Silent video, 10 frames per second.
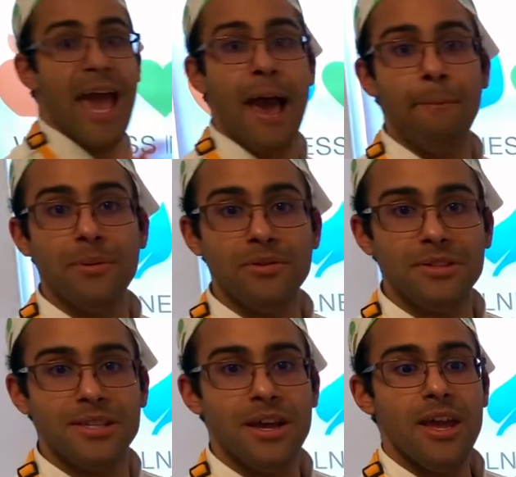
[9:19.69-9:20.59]

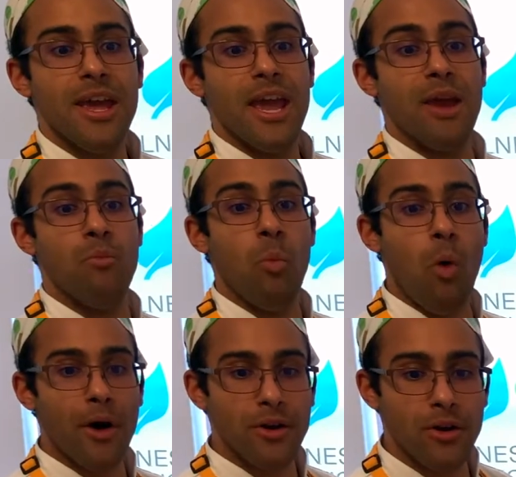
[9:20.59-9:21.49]
apples in
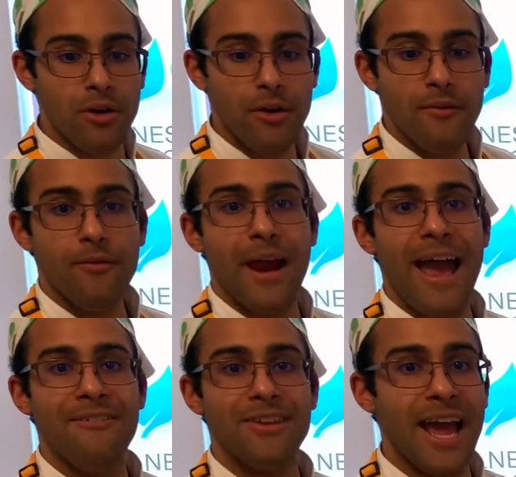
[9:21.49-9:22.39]
water for
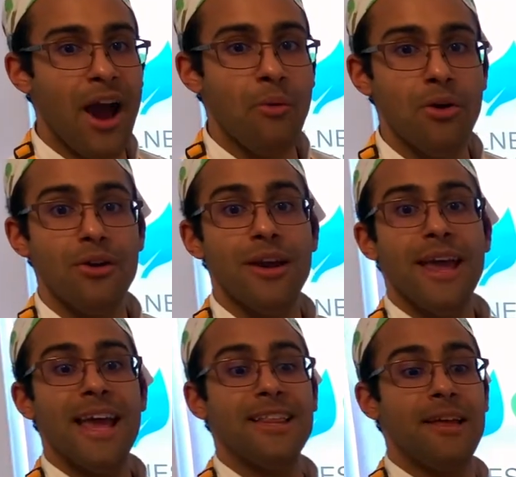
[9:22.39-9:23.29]
half an hour
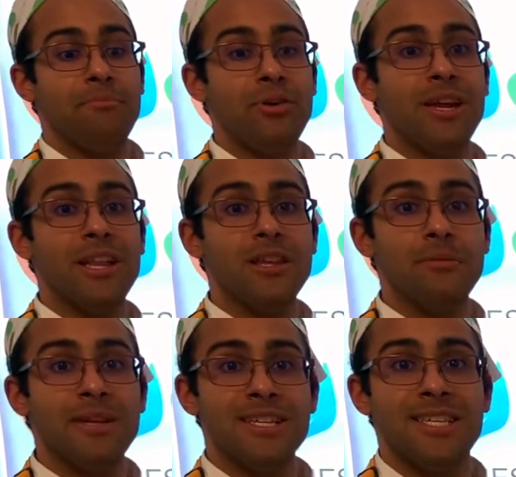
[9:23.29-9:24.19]
and then putting a little
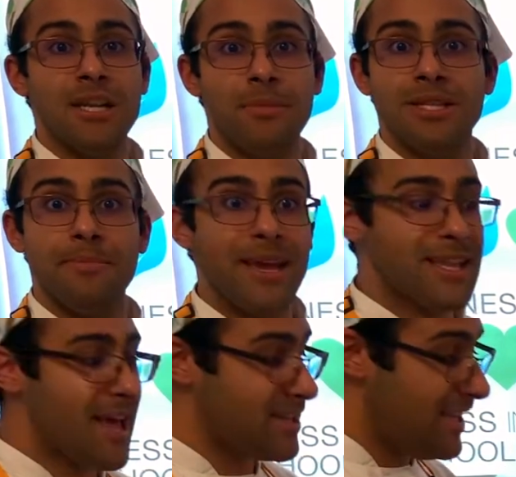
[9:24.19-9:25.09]
bit of cinnamon to make
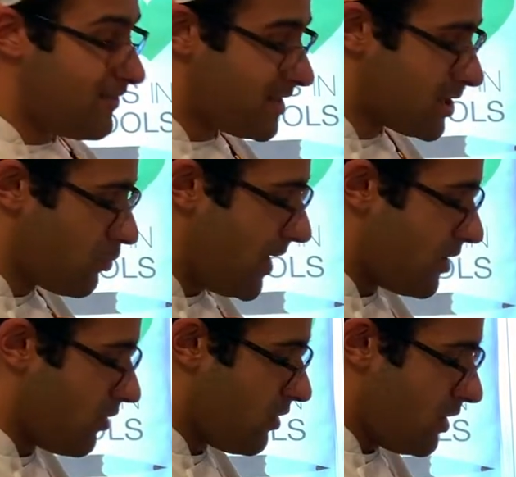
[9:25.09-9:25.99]
that even
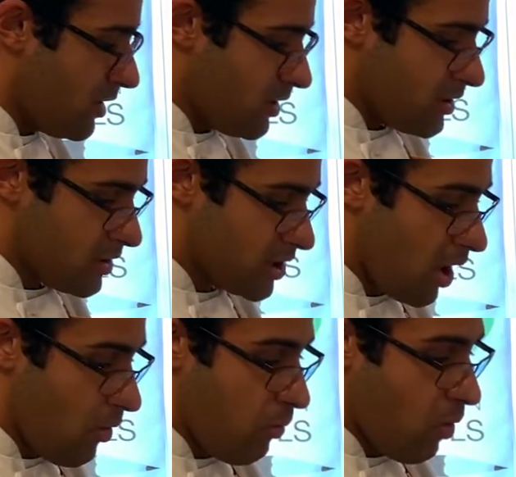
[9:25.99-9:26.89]
sweeter.
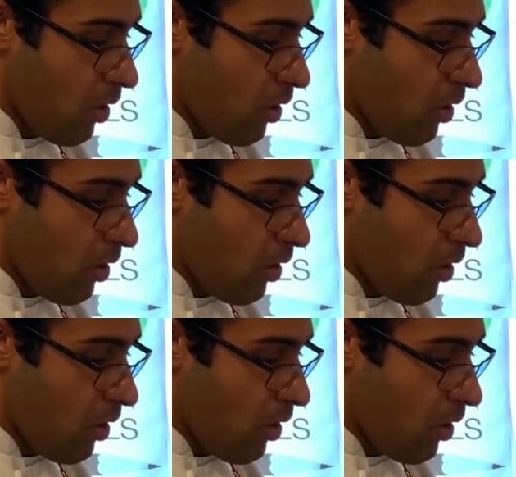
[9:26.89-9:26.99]
So we're